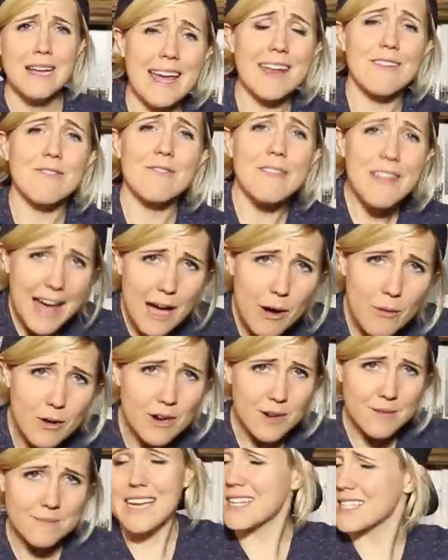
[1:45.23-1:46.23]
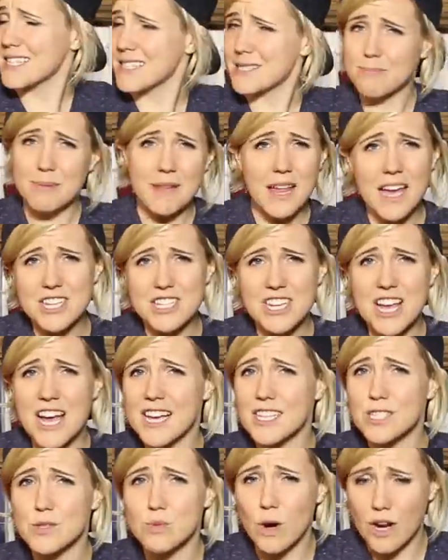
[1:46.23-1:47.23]
and flour, and a splash of
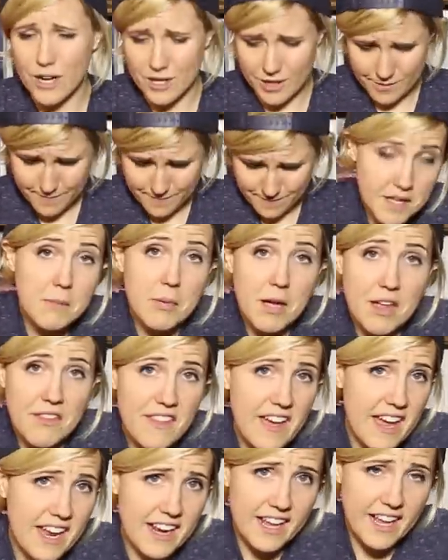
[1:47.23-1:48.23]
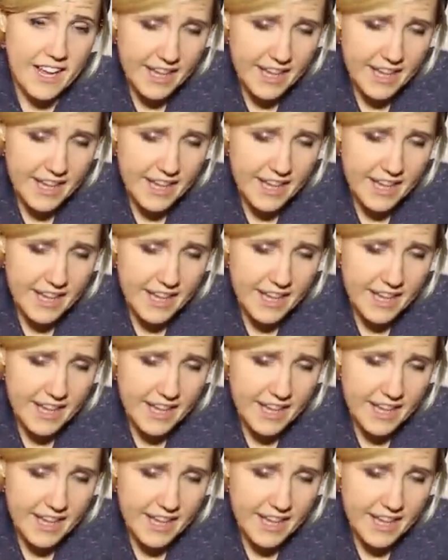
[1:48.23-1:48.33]
ice water. Think about that, I